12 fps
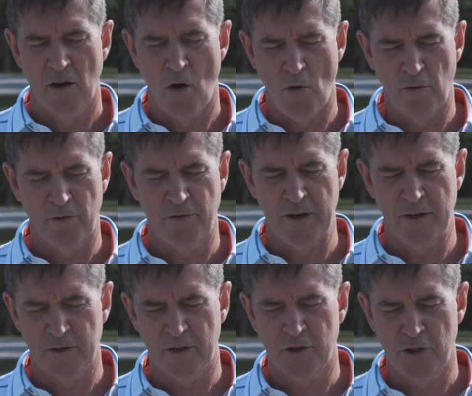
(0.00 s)
over
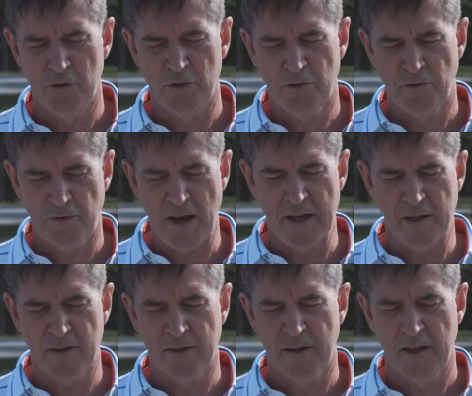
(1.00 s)
fear, to choose
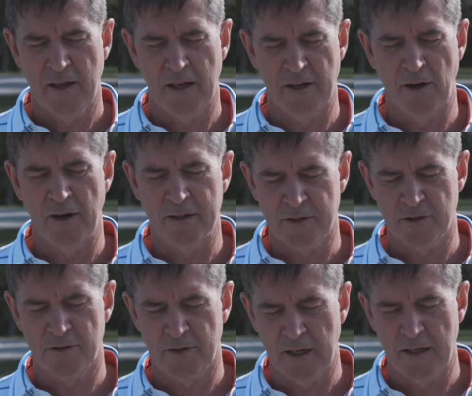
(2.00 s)
faith in our
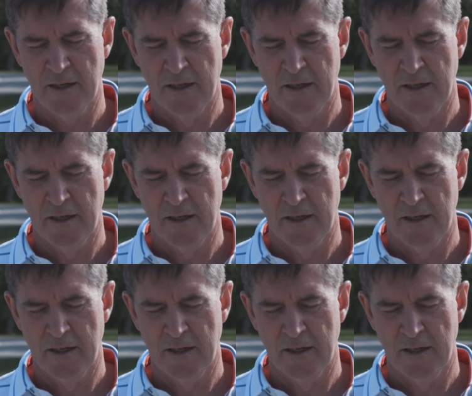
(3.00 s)
uncertainty.